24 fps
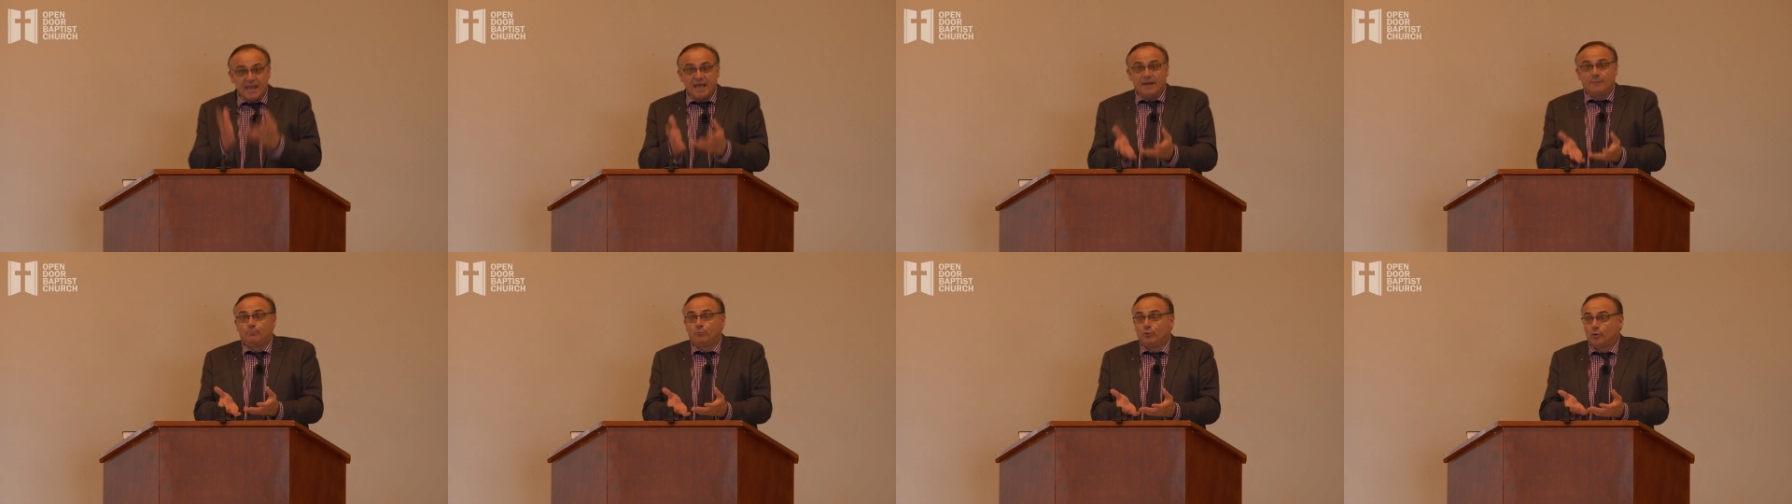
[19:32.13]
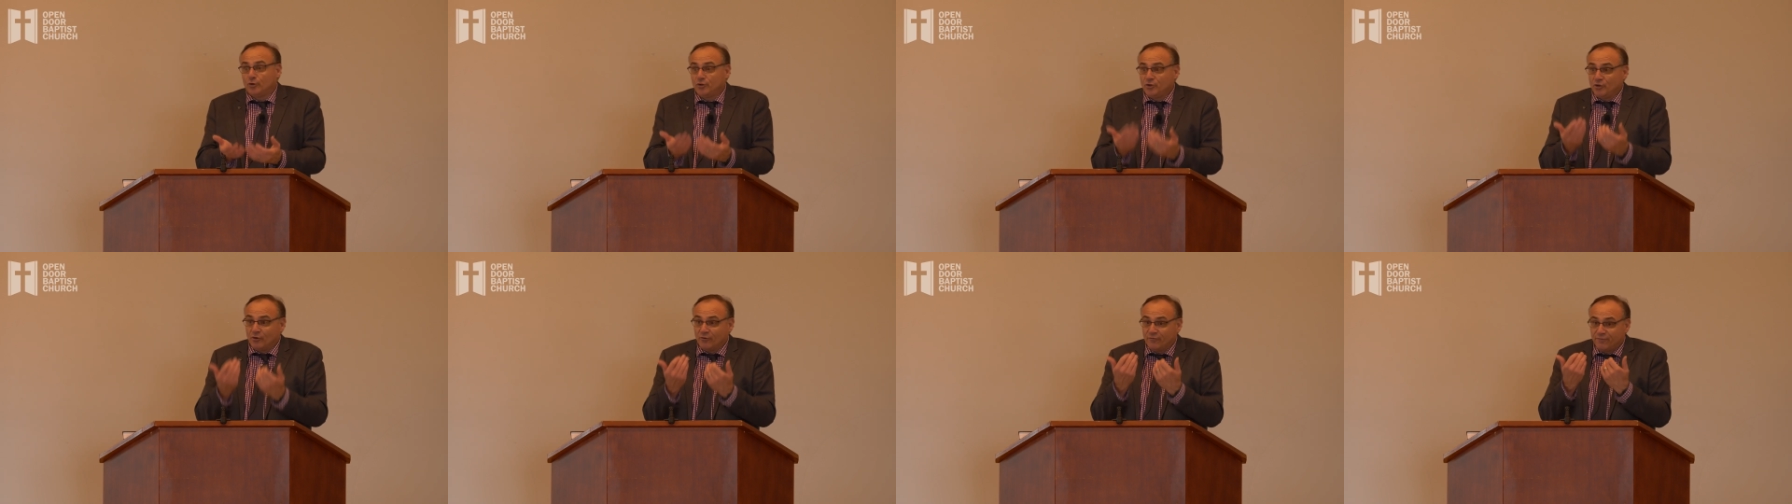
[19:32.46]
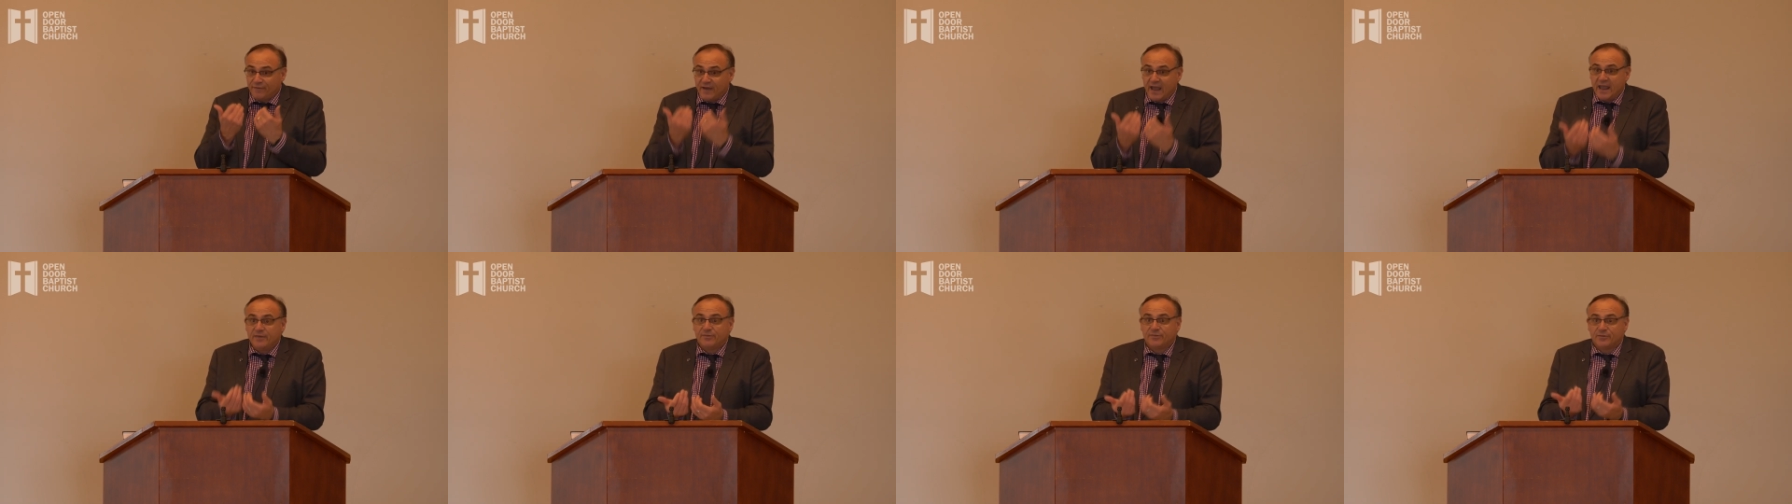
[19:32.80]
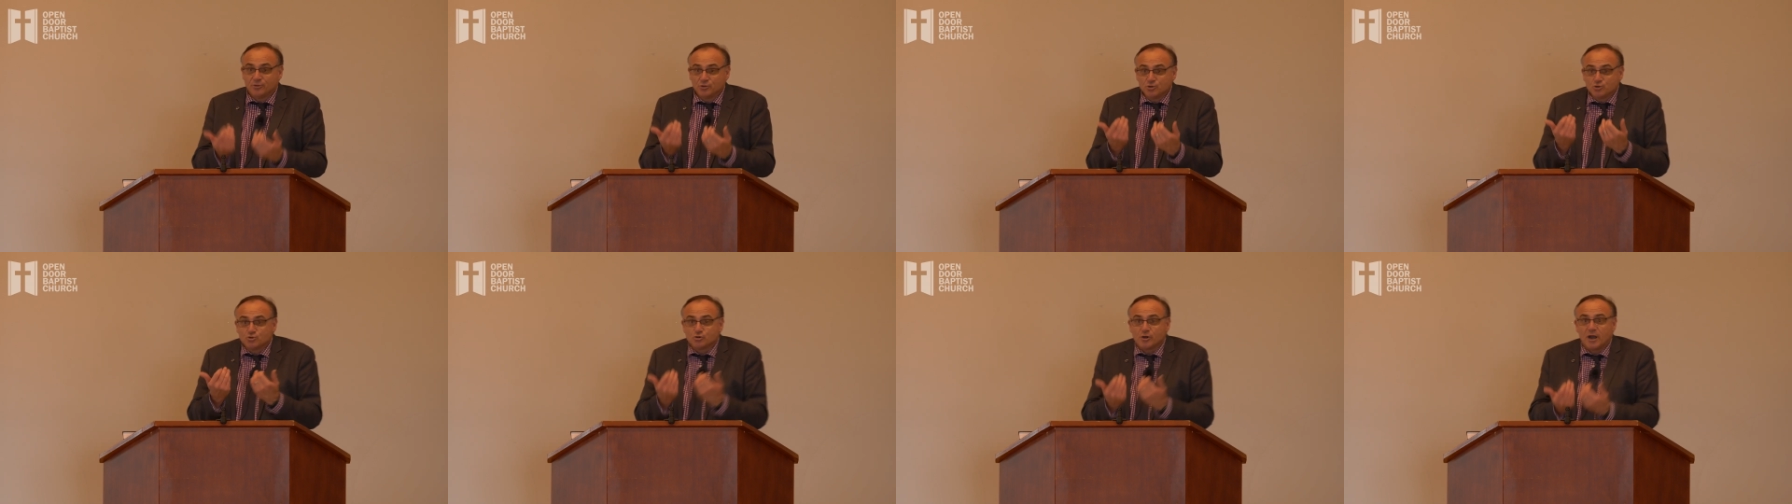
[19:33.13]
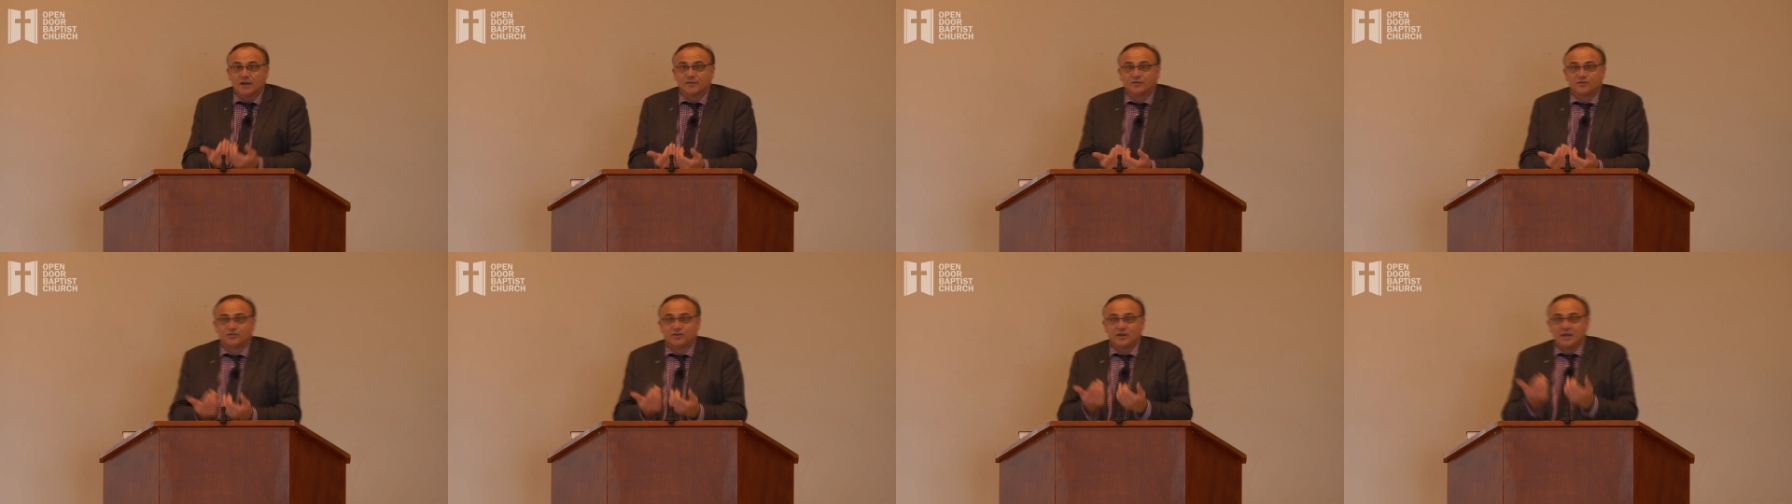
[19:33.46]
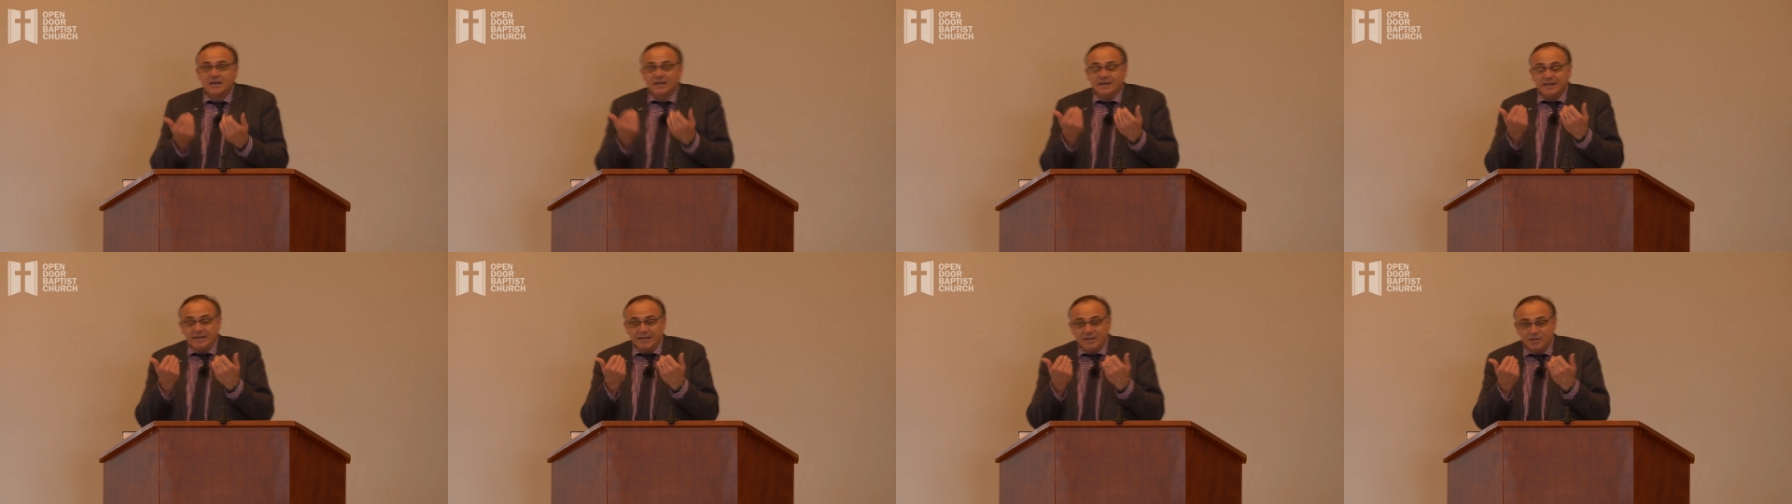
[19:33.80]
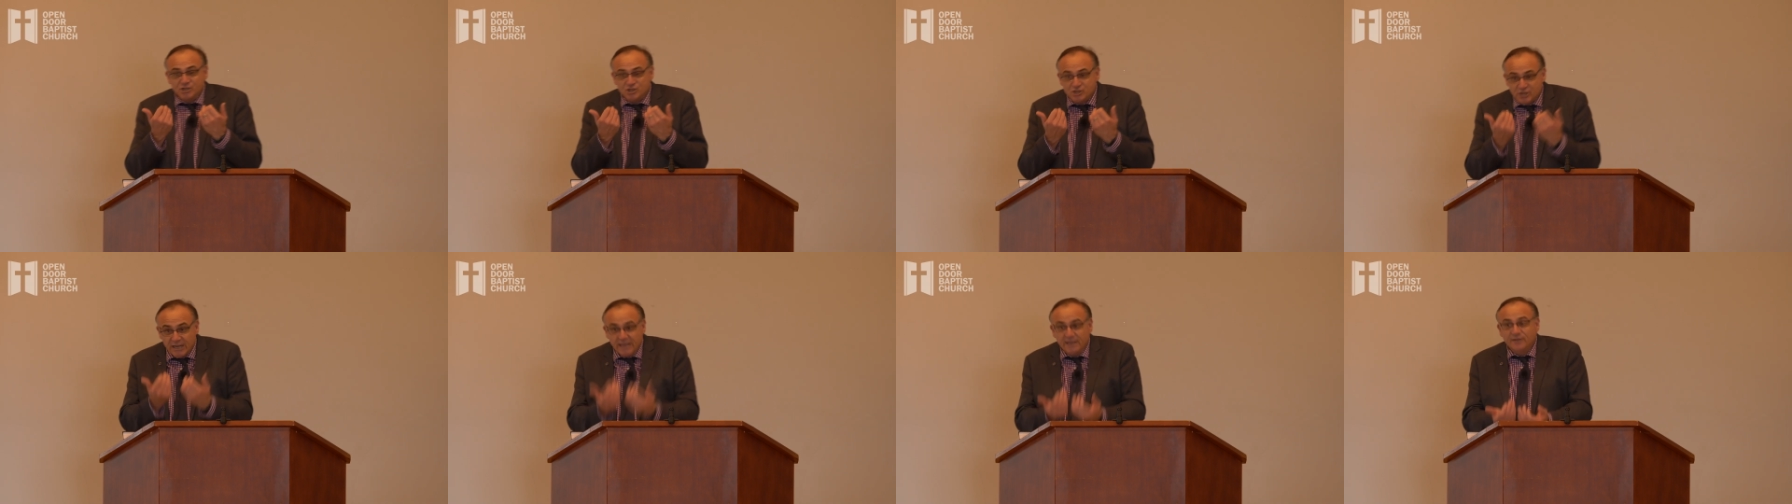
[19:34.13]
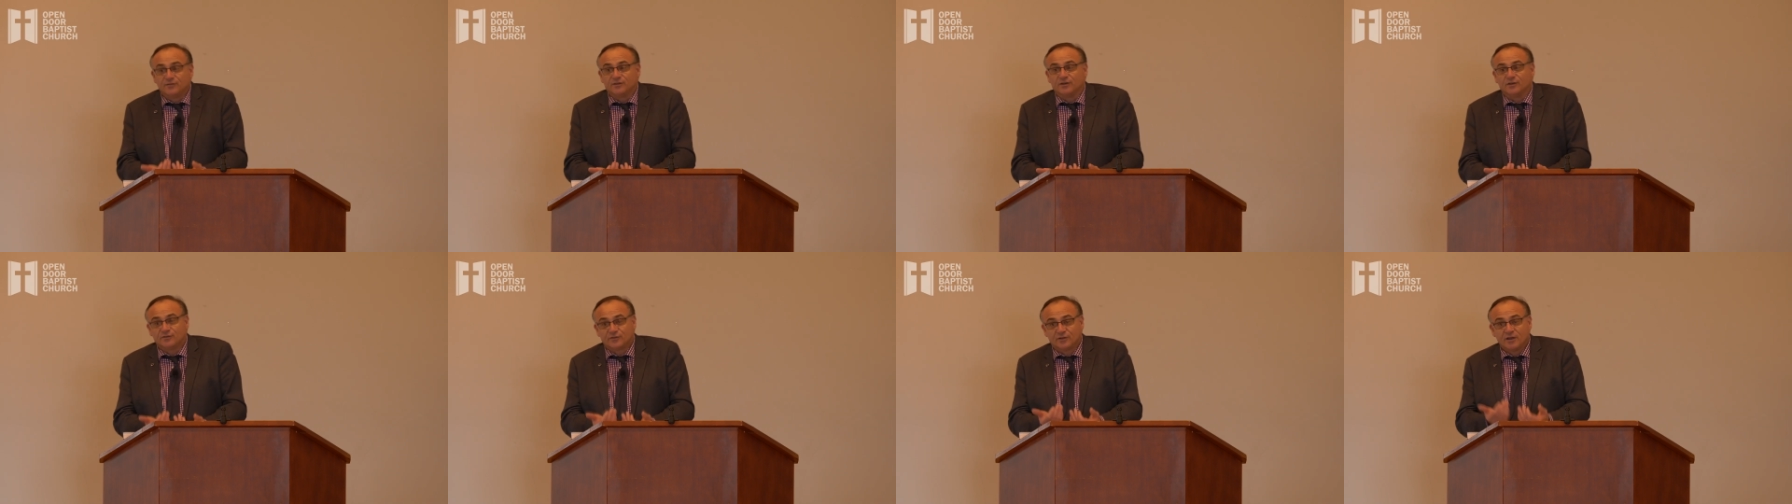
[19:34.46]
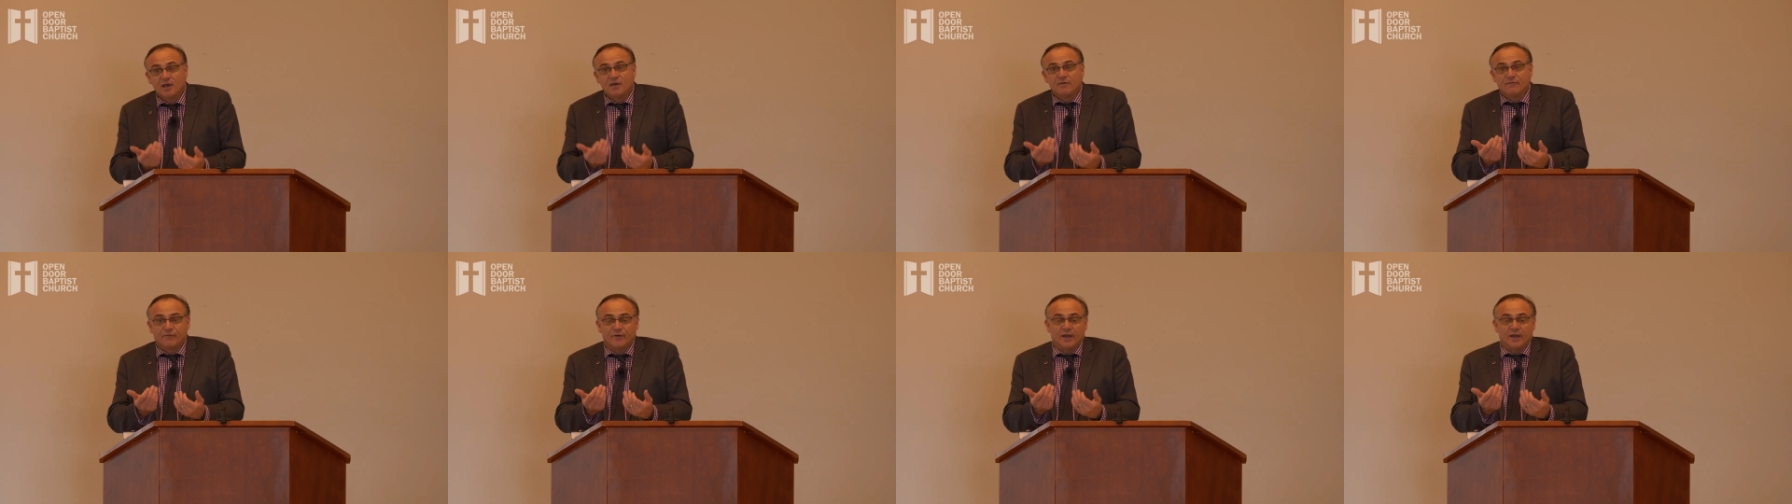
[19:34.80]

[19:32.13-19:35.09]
yet put your faith and trust in Jesus.